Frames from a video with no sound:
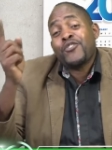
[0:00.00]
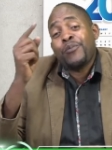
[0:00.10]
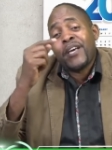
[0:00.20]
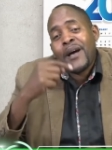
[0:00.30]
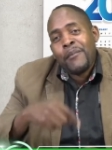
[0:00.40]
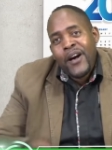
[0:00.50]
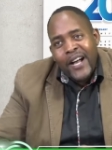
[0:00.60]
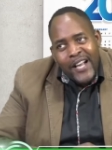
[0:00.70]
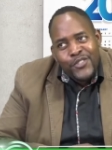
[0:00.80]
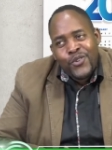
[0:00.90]
to become our
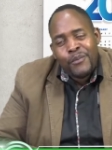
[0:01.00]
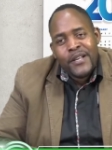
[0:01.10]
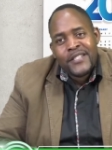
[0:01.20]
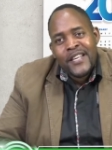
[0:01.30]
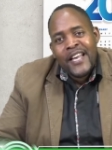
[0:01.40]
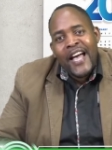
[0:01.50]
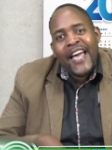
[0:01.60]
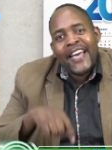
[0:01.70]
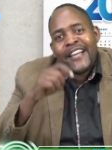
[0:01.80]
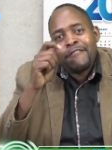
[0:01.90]
customers, I
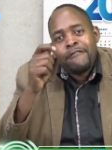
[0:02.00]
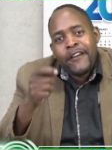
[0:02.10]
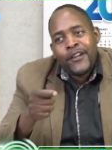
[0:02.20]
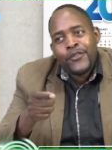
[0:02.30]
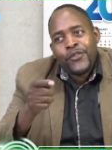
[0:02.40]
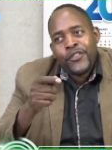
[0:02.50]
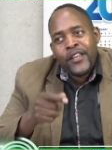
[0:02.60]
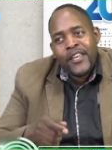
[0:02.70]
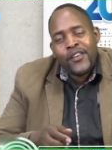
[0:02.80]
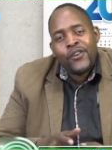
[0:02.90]
can't fail to
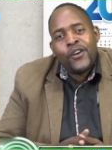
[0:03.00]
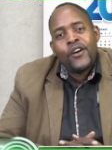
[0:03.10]
thank you